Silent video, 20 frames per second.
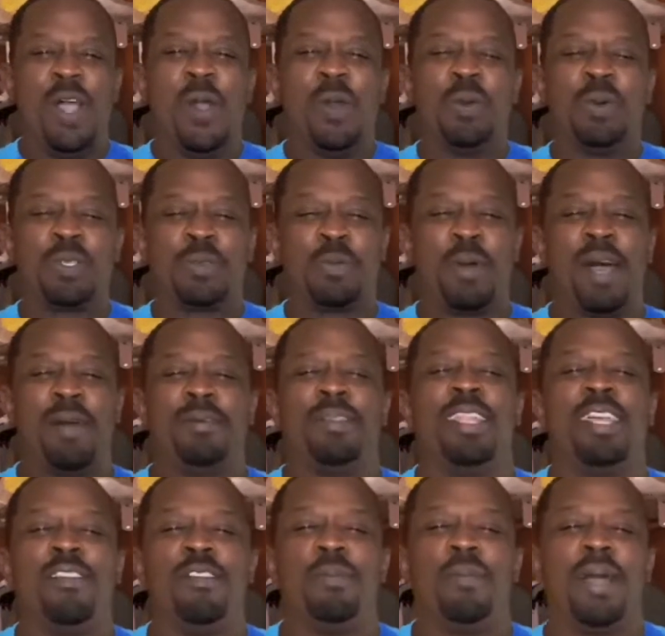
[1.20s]
What's poppin',
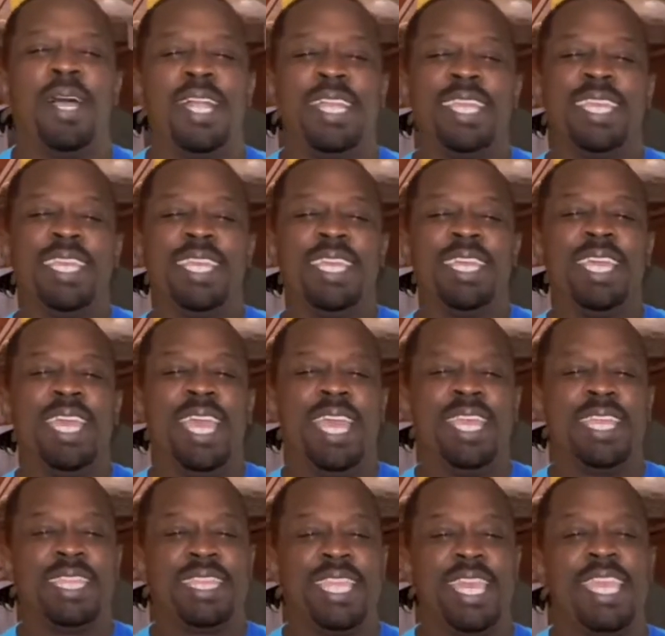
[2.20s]
everybody?
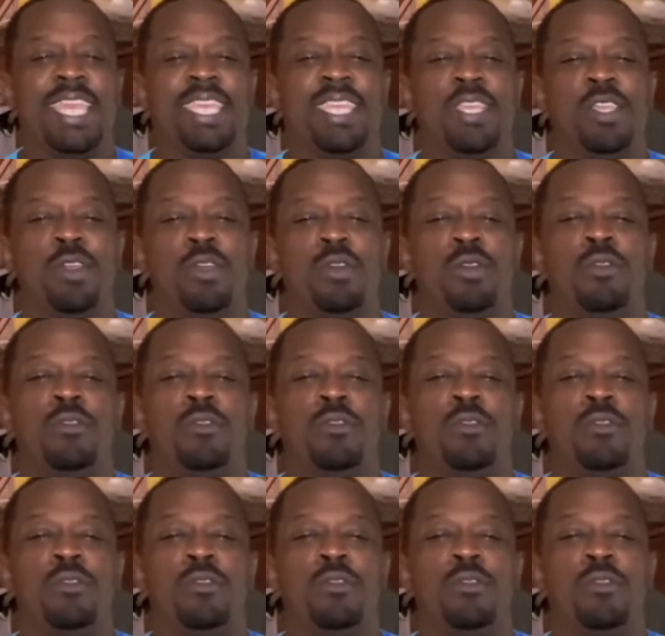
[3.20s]
And thank you